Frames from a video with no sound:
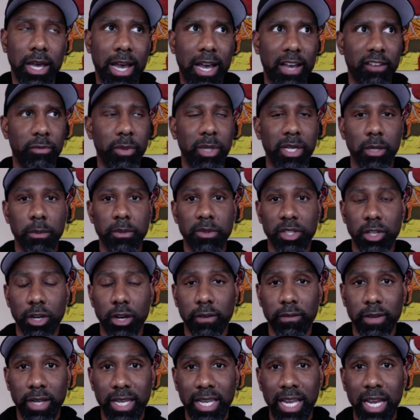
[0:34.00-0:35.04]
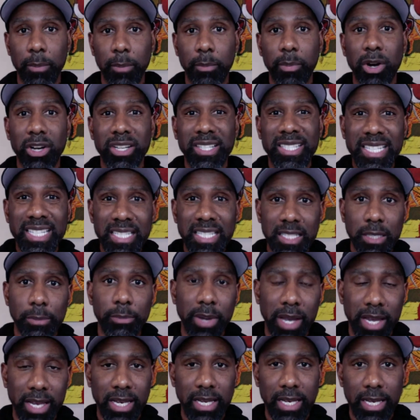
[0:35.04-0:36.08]
I've been observing and
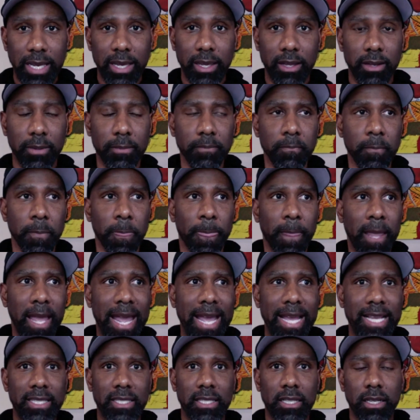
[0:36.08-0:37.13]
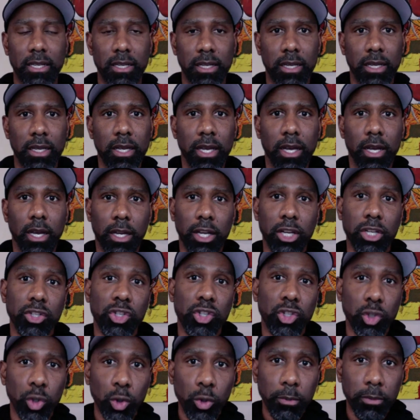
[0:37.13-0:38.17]
participating in as a
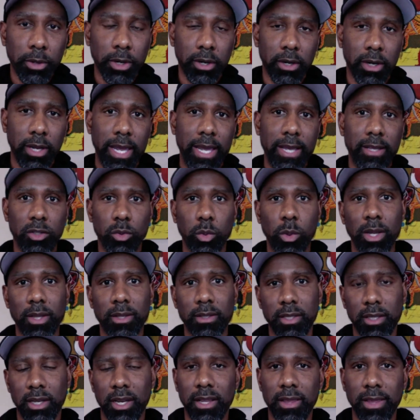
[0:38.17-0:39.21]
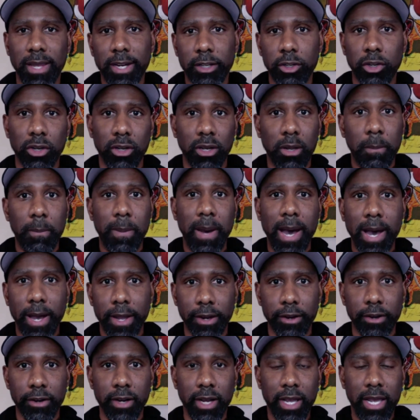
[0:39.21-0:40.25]
consumer, as well as a collector and a
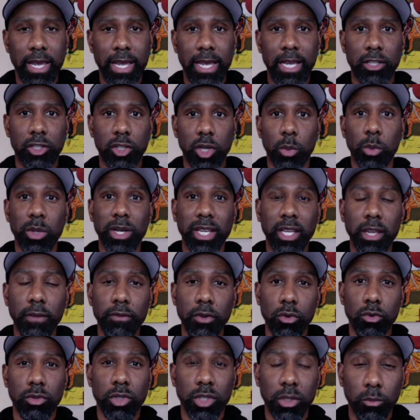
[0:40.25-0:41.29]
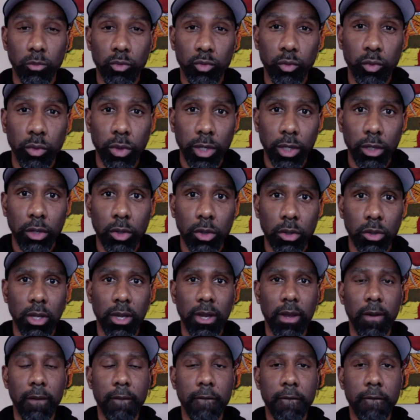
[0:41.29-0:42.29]
buyer. And so I want to give you some real